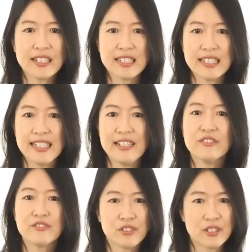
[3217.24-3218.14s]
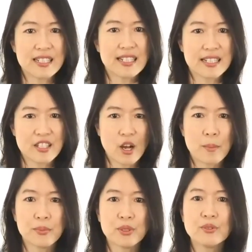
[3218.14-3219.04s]
Finally, for this
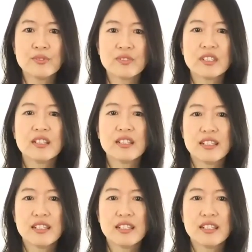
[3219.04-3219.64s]
example,